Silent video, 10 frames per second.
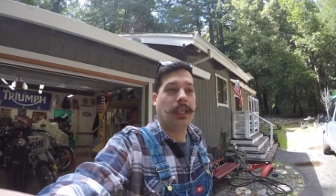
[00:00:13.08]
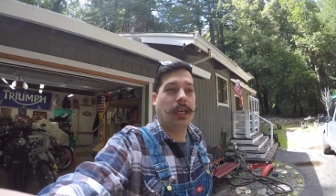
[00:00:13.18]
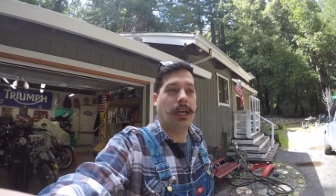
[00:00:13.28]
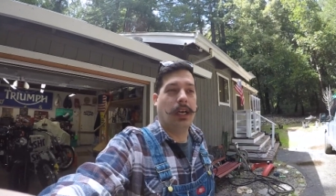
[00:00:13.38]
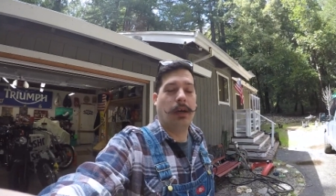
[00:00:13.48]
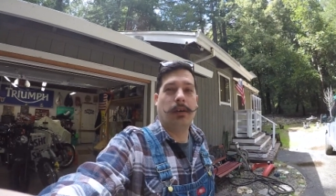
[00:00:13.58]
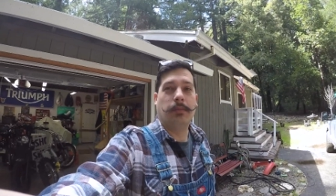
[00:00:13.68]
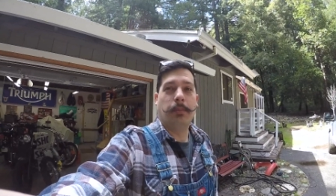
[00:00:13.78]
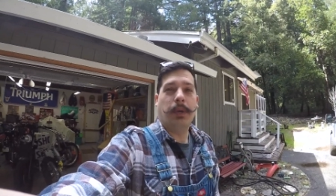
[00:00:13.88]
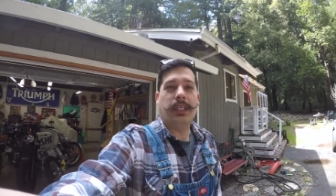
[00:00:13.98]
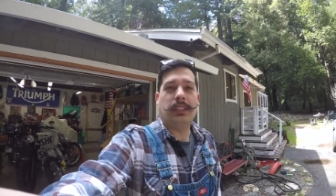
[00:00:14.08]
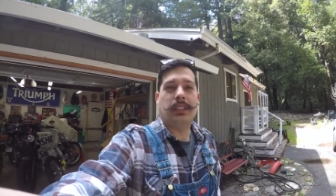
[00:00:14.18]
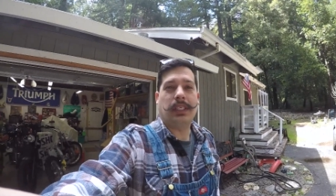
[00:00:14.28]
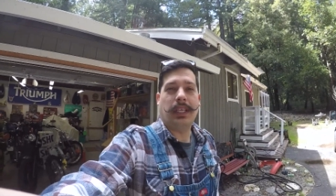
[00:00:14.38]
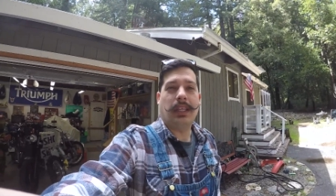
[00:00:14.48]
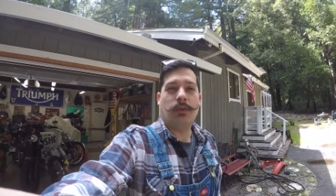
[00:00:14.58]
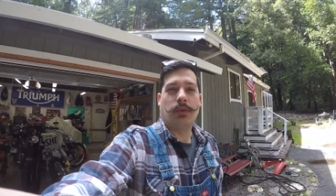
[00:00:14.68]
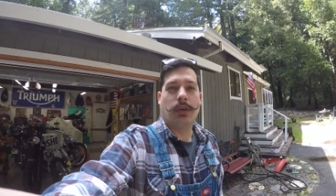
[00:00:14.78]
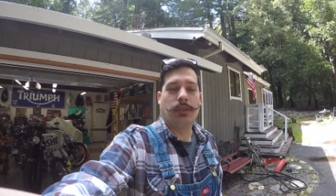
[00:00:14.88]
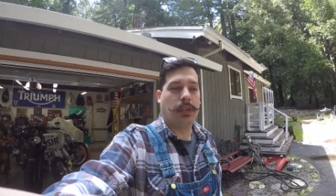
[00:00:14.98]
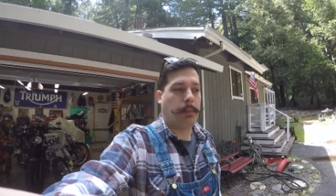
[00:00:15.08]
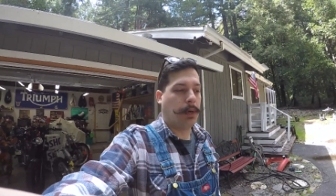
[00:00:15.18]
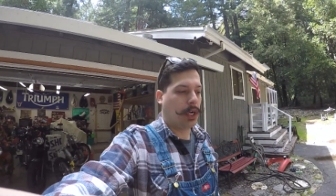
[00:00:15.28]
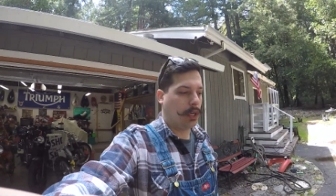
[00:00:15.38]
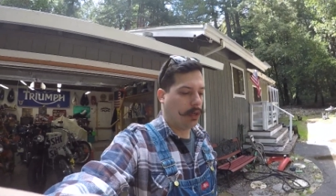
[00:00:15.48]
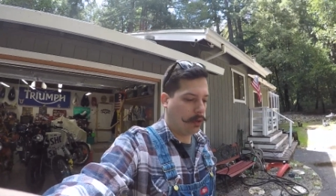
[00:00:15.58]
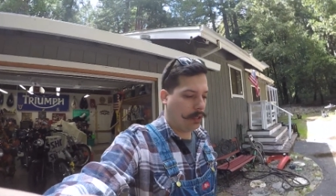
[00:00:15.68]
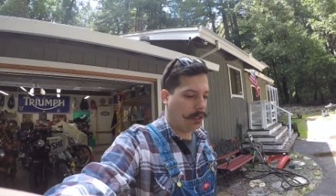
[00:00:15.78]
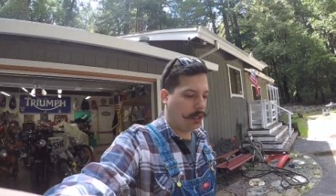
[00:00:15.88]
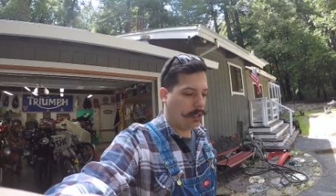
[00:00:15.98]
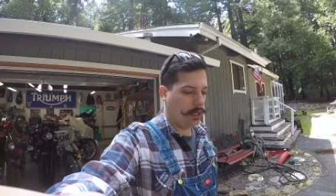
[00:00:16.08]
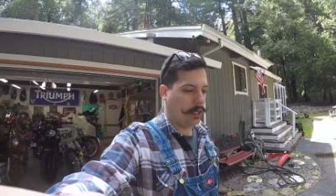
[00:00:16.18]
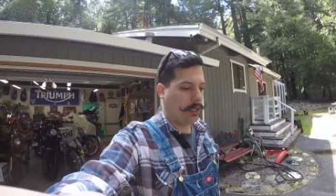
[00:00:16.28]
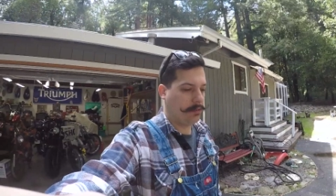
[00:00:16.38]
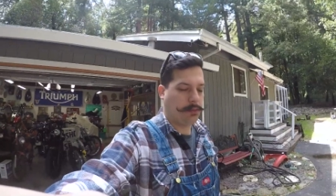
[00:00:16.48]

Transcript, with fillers: um, but I think we'll go tomorrow uh,